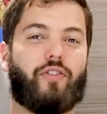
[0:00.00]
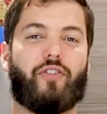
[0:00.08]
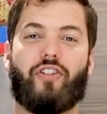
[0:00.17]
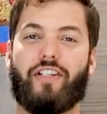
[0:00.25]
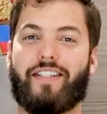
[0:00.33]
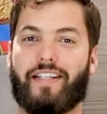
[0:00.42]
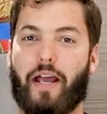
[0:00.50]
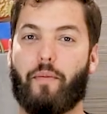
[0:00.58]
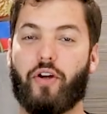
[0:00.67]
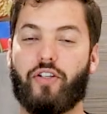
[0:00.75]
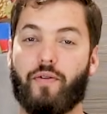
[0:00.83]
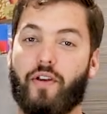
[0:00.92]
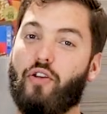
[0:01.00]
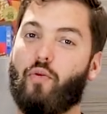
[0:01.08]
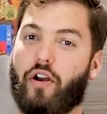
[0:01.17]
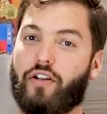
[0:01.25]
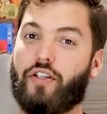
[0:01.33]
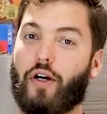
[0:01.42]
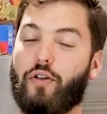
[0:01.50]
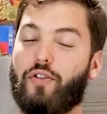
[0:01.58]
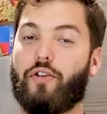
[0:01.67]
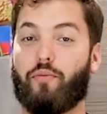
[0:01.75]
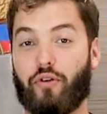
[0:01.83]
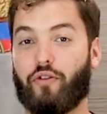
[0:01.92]
grilled cheese sandwich, you want to
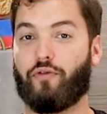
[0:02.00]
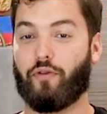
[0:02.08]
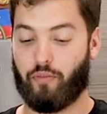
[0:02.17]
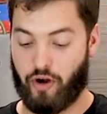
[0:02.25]
toast your beautiful